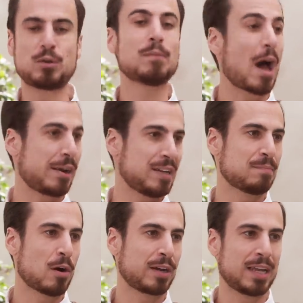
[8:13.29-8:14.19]
commodities
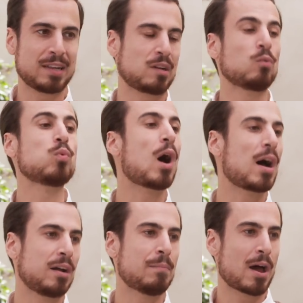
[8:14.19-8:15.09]
market as like a
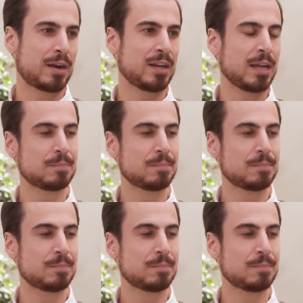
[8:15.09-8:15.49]
raw commodity.